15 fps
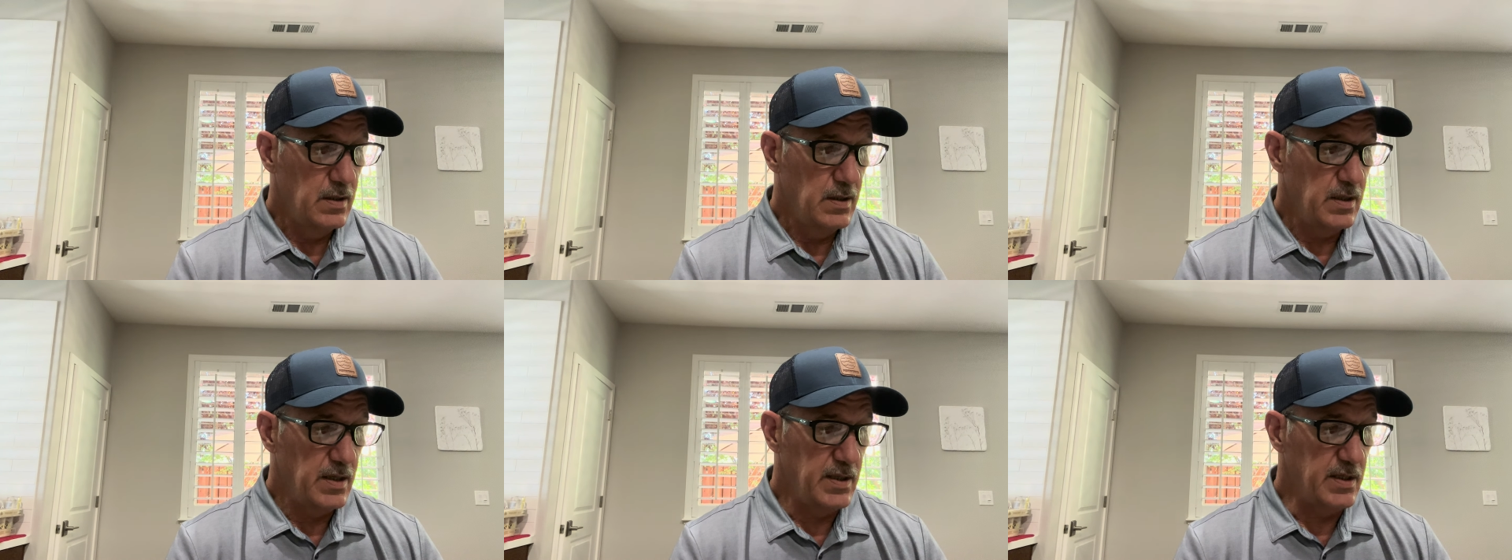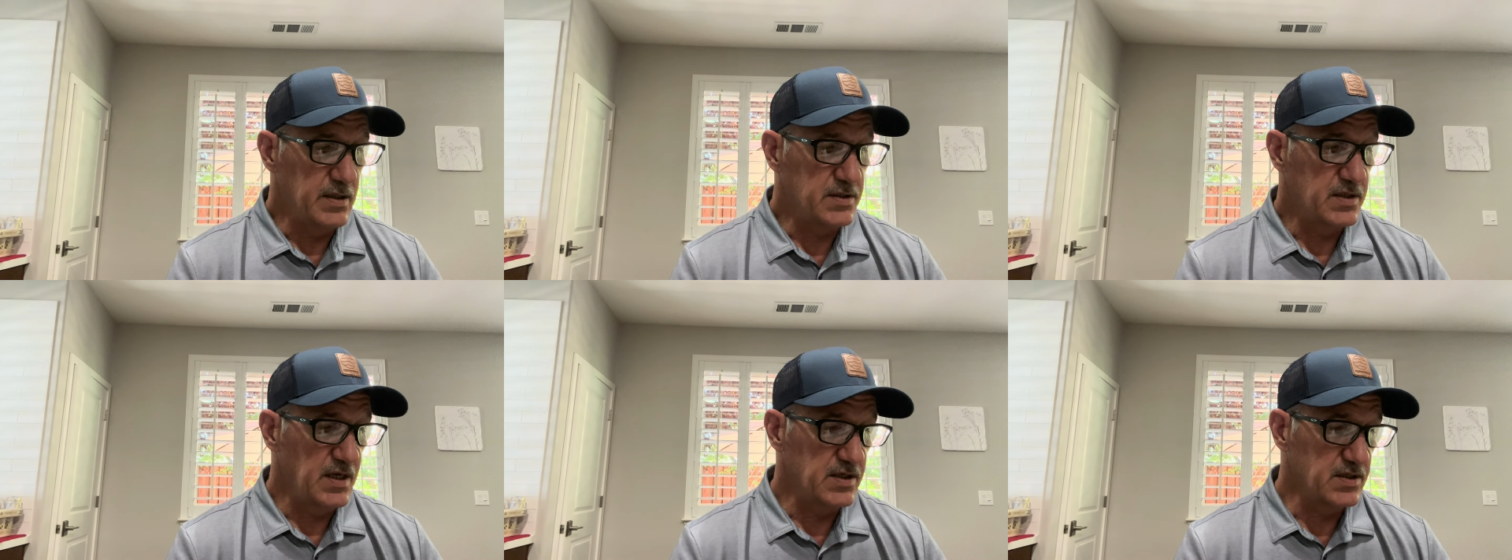And it
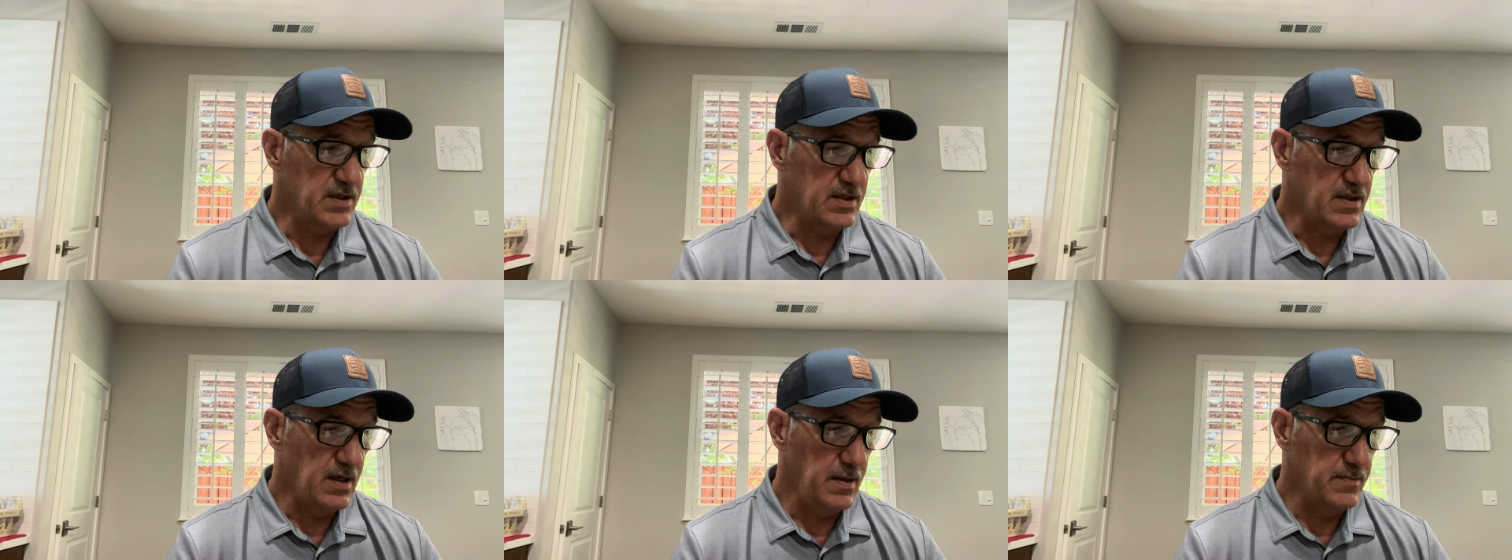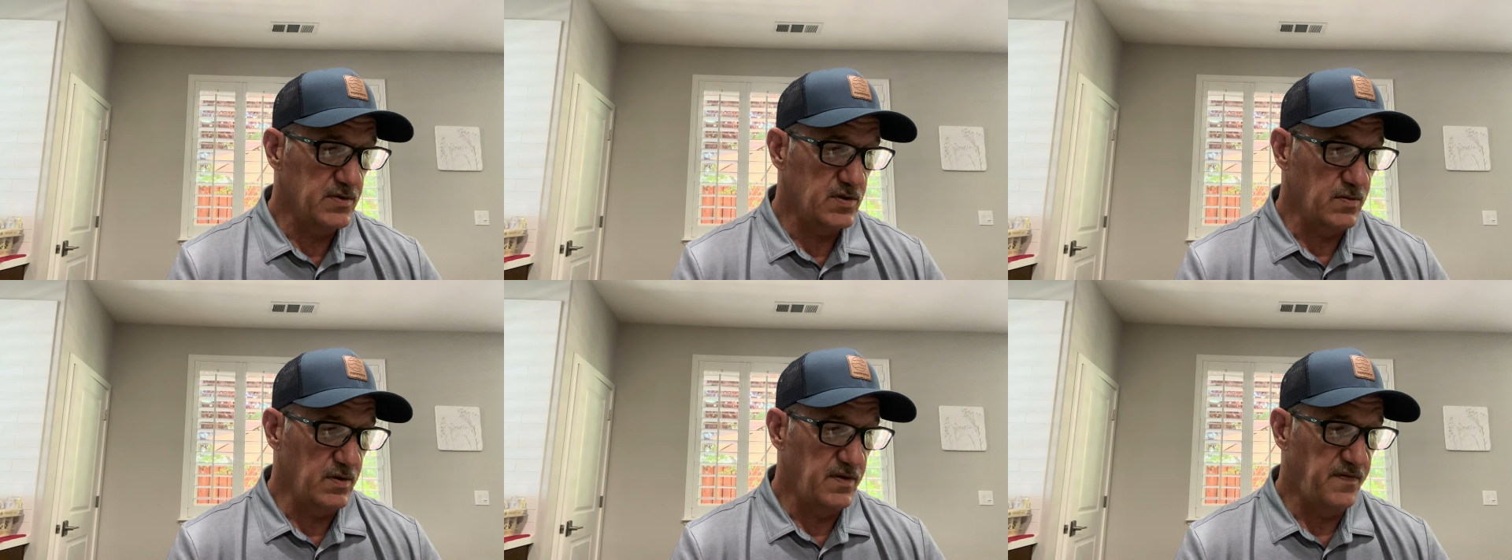says it
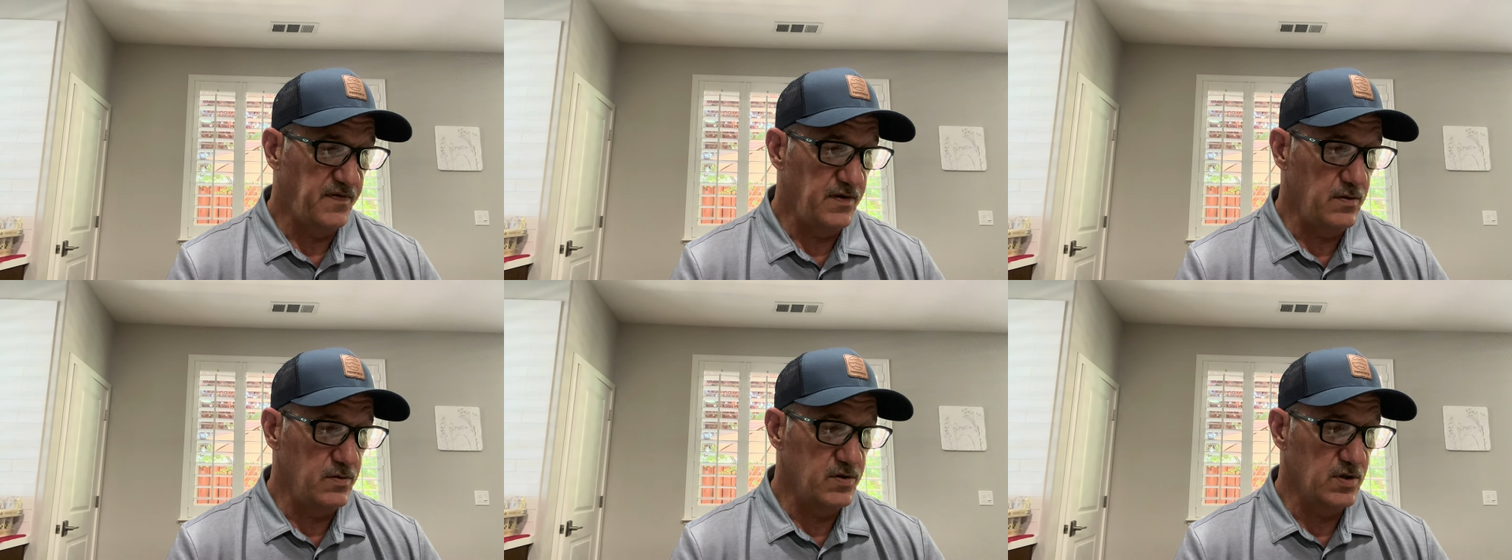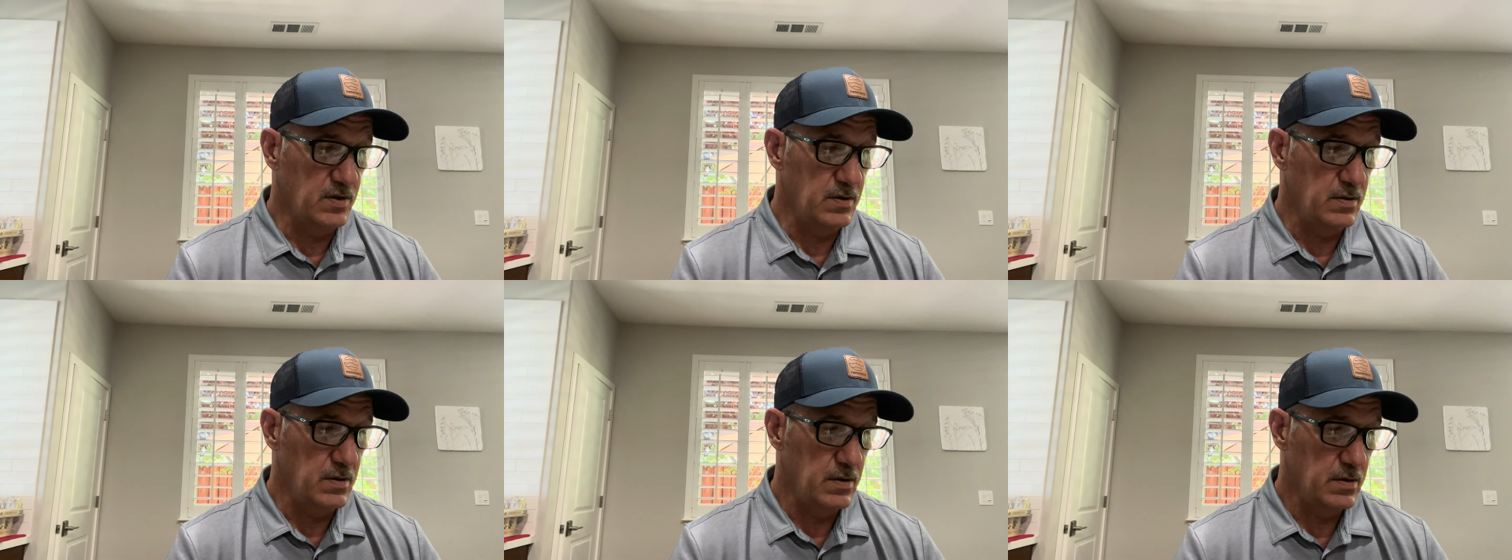comes with
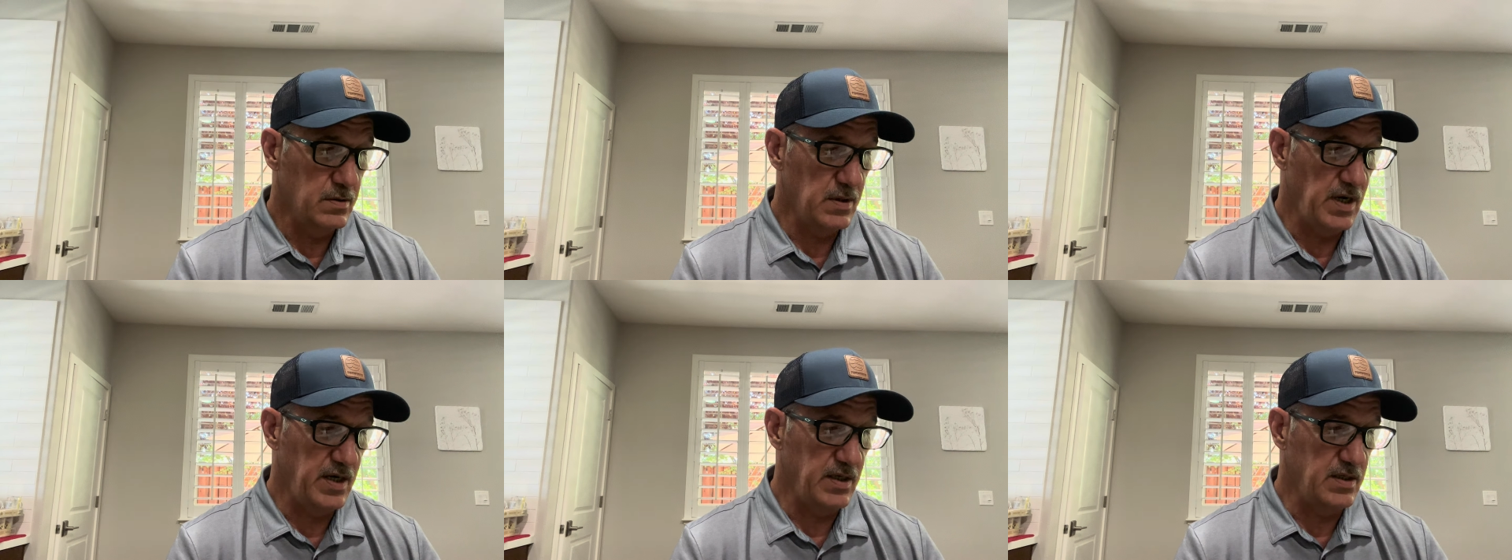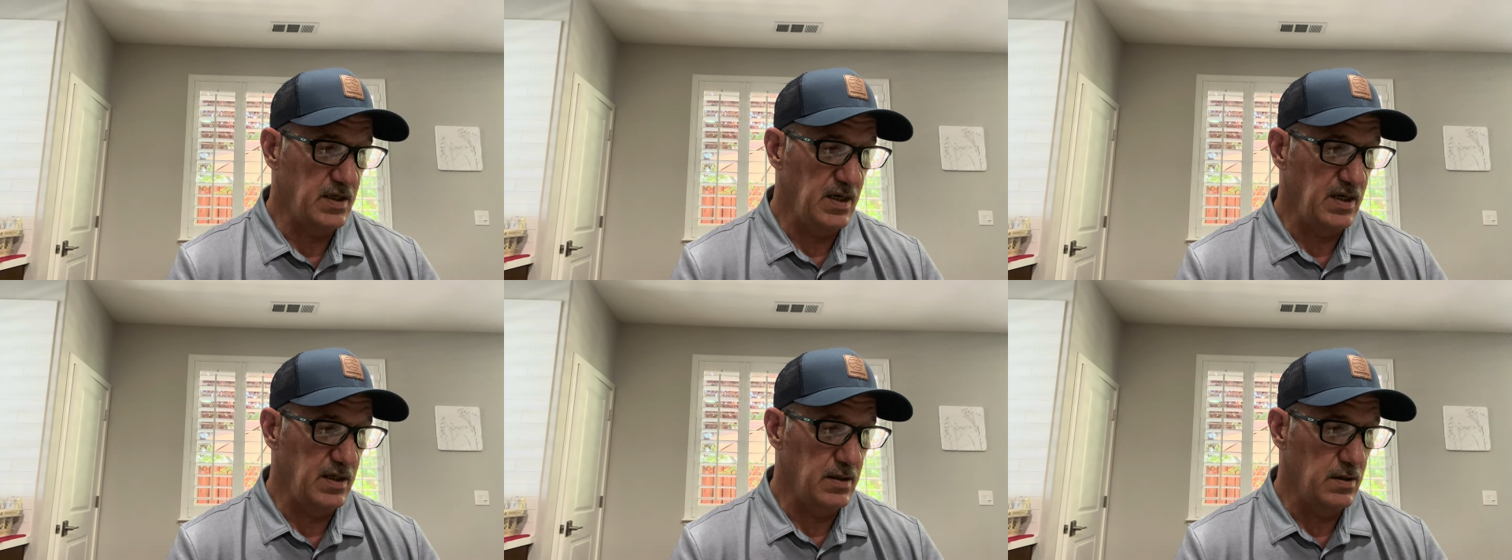Fusion
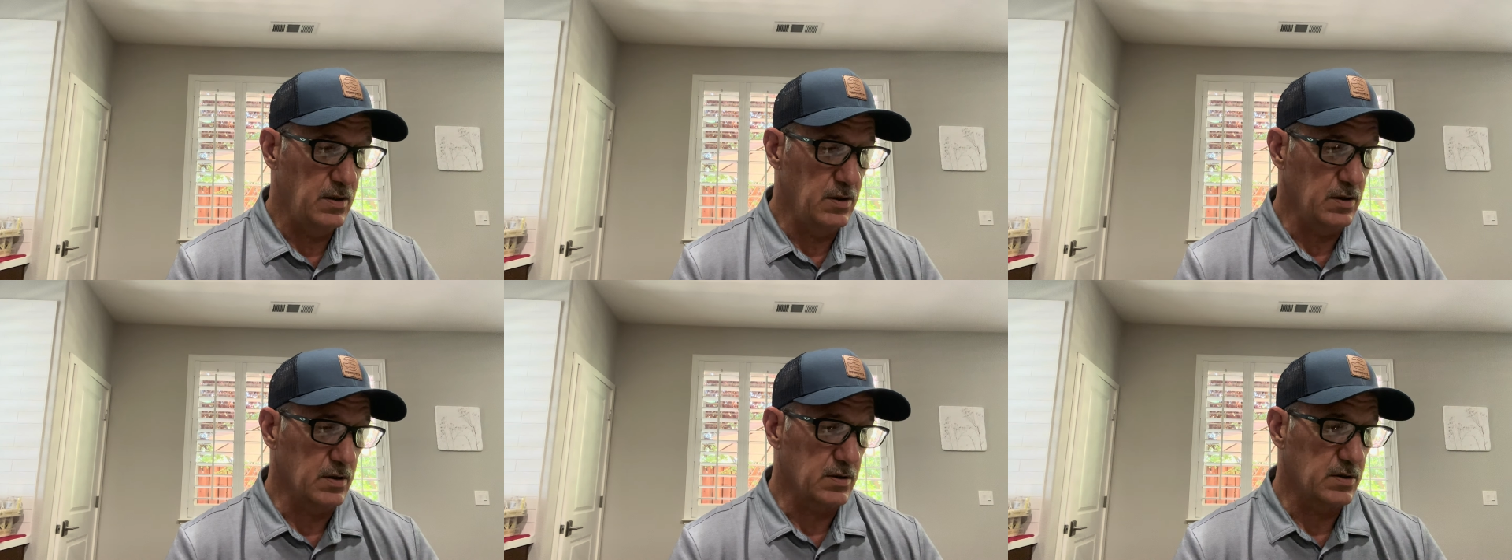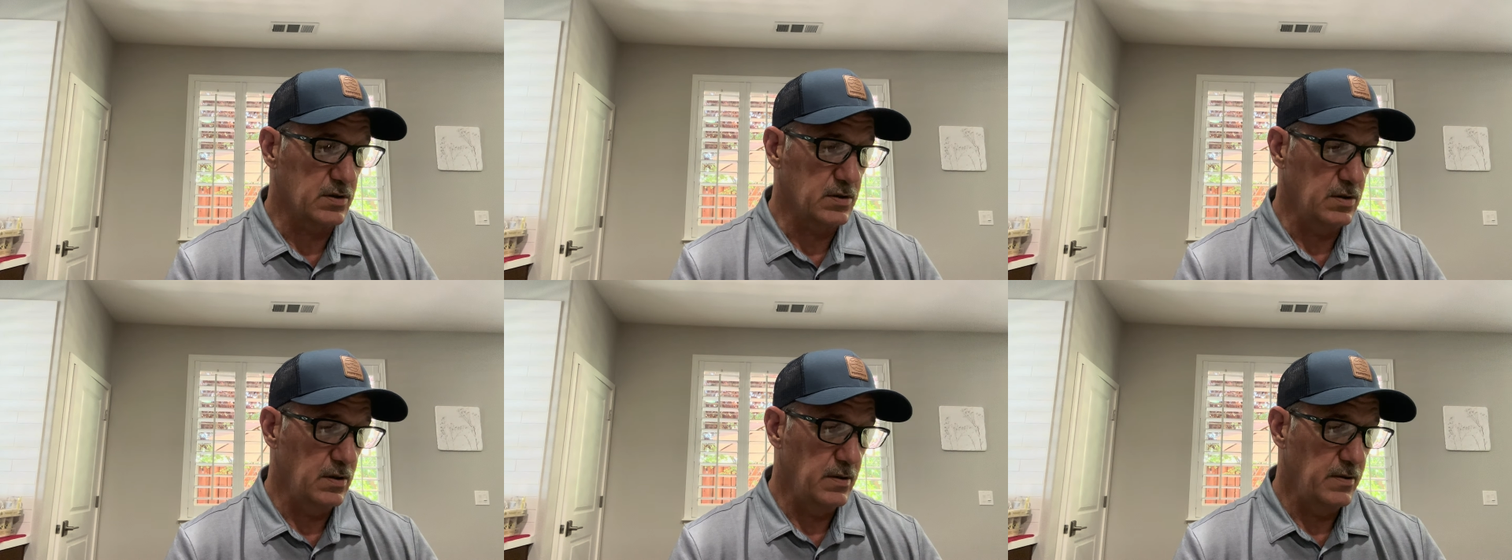19 hooks.